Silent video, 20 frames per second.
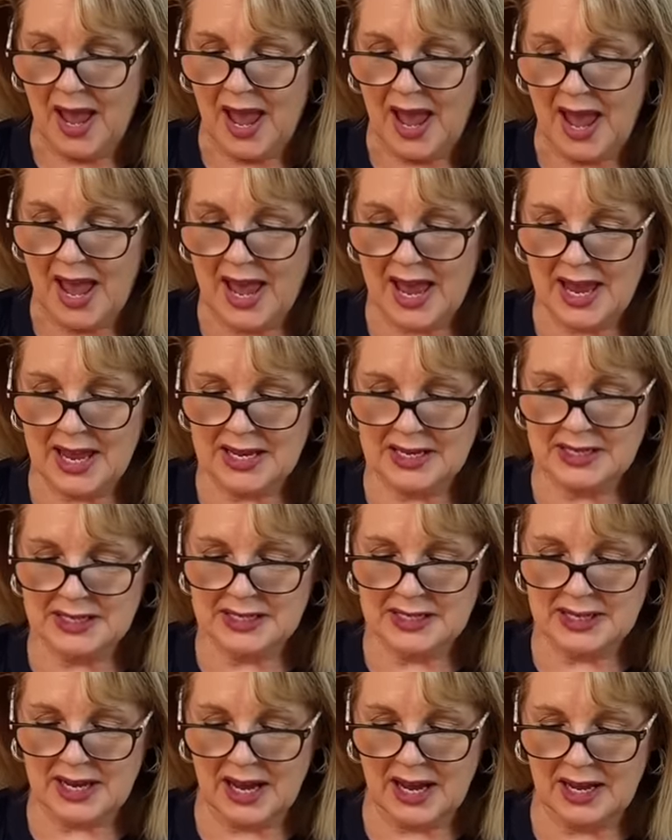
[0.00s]
And
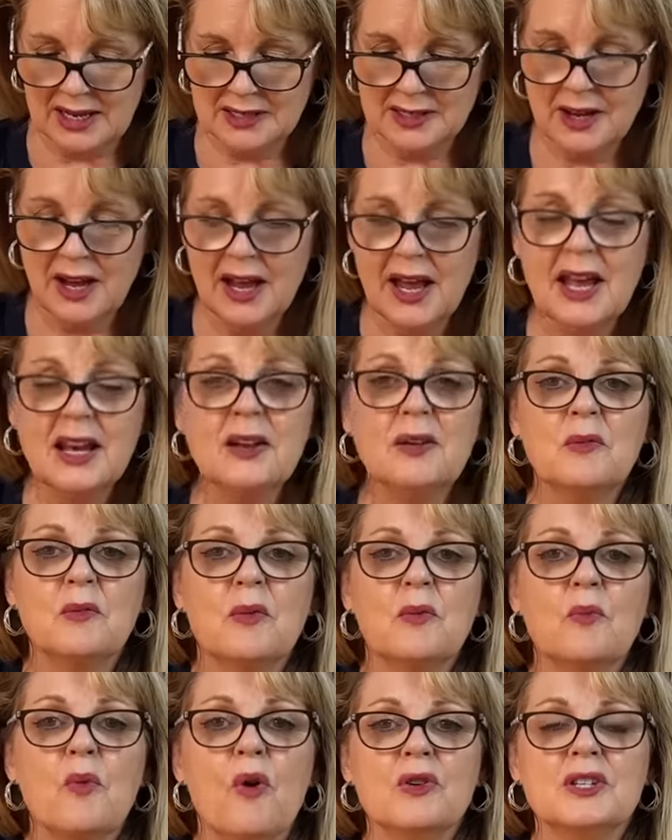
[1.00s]
Diana
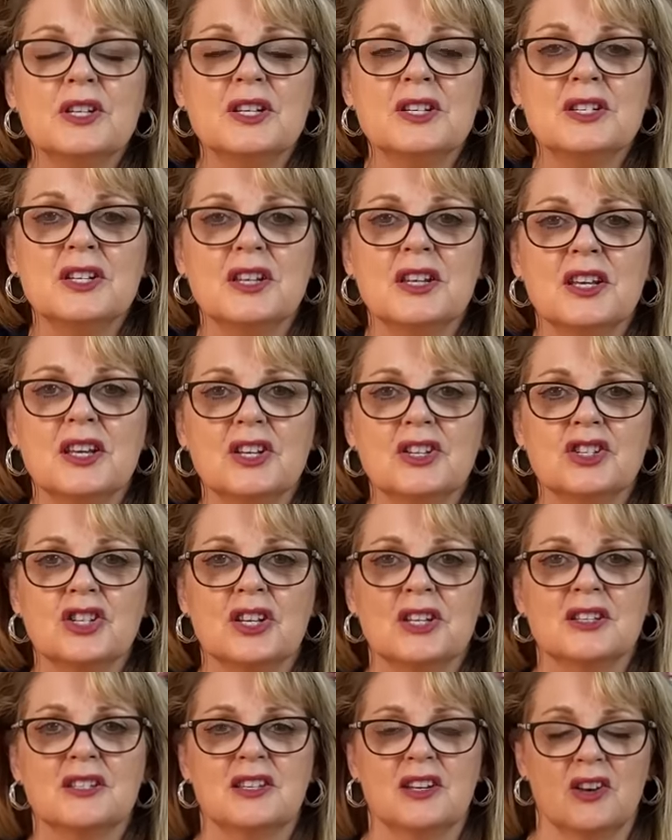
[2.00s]
walked into the kitchen
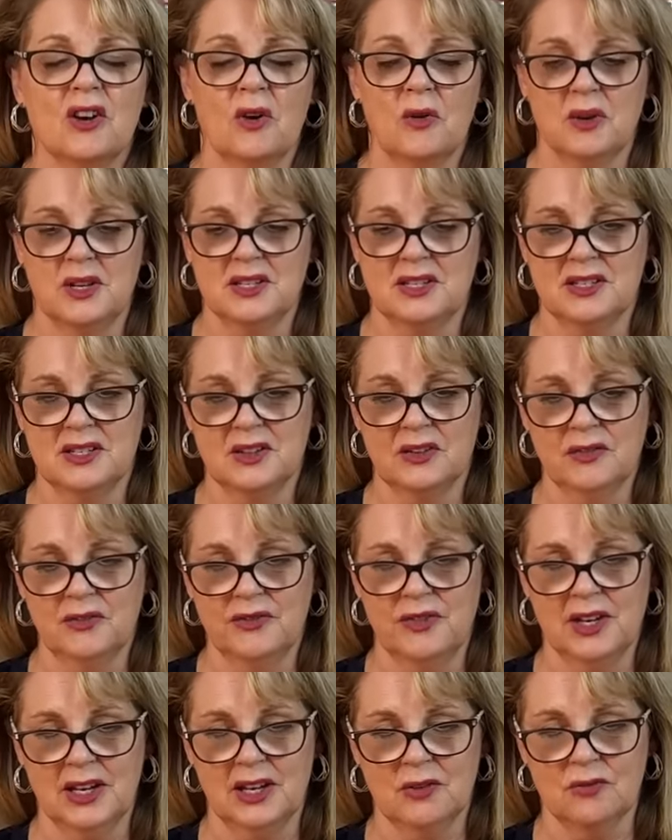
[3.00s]
and said, "Oh, he's still
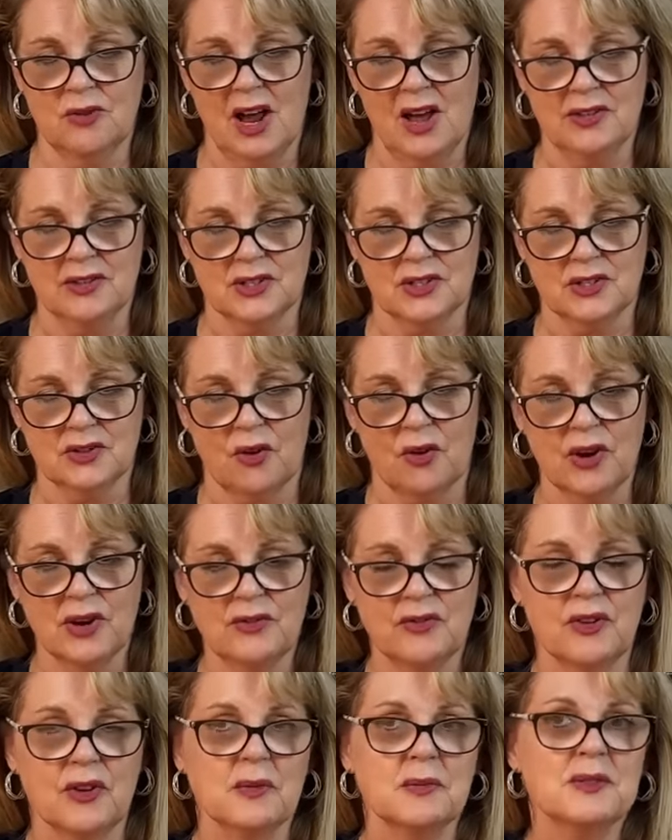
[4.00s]
feeling rather sorry
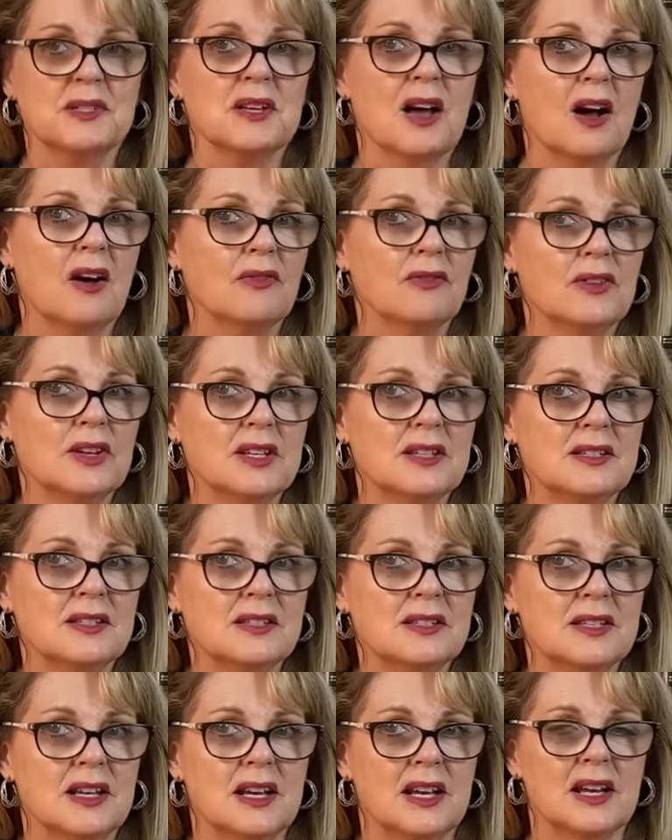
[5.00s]
for himself,
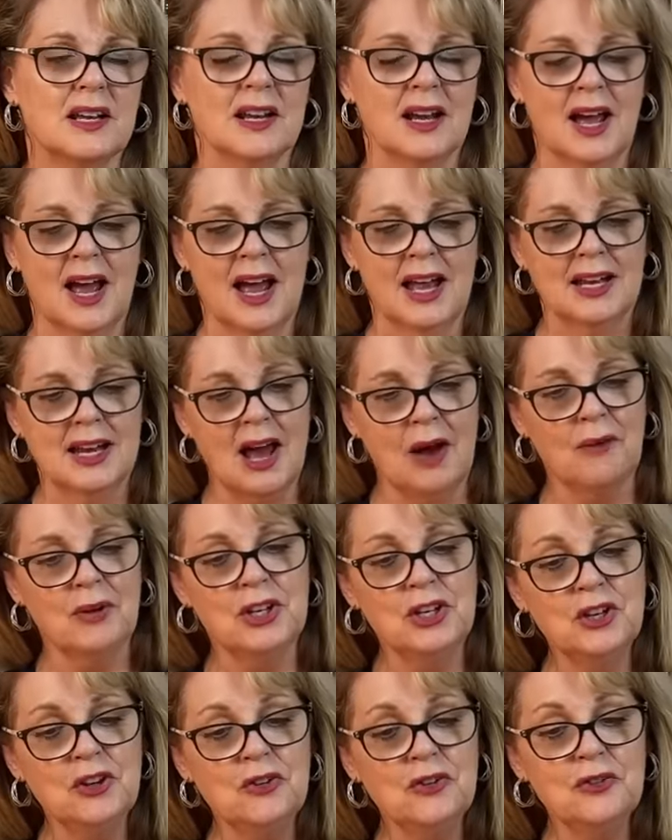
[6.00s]
isn't he?" Now, a
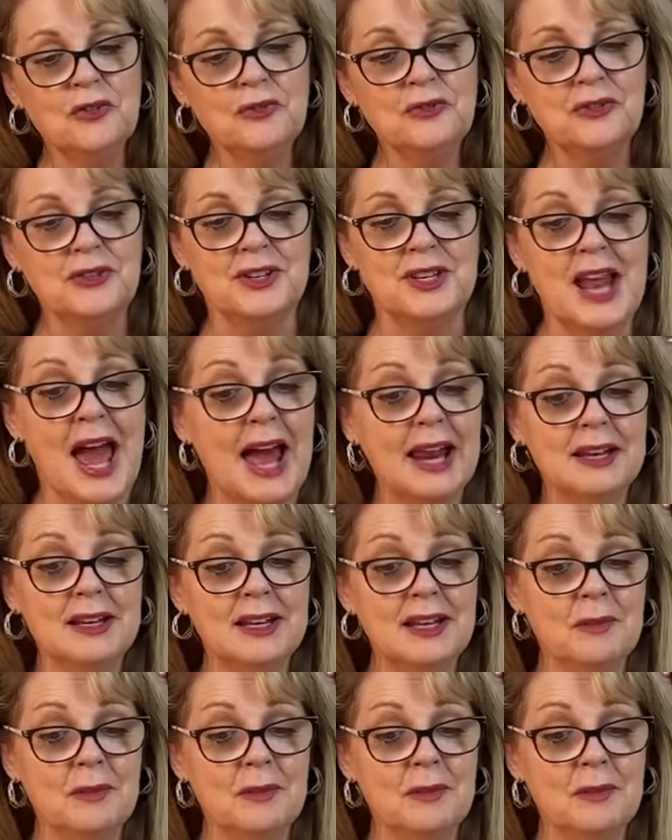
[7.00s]
new nanny